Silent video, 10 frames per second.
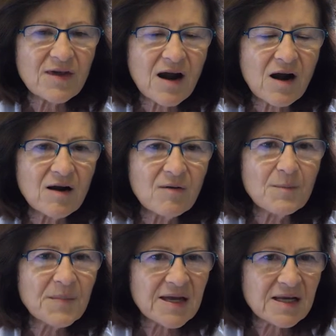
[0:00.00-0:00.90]
are
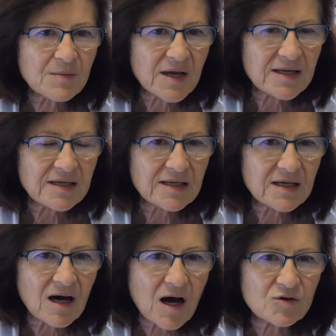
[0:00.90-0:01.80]

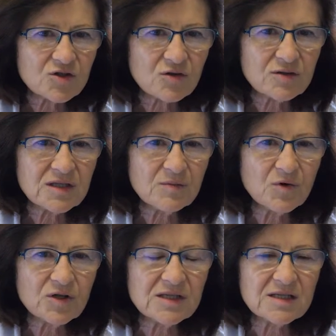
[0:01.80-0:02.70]
many
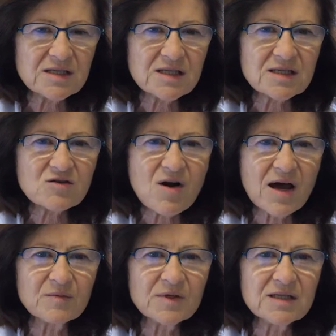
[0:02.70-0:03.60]
autoantibodies
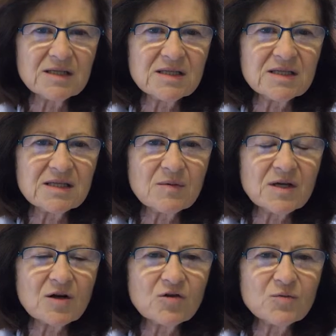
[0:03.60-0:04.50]
described in
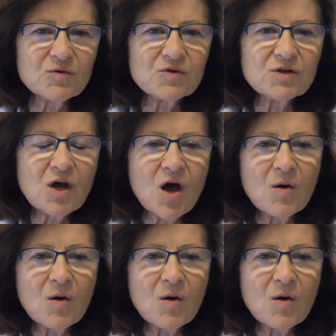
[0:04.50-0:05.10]
systemic lupus,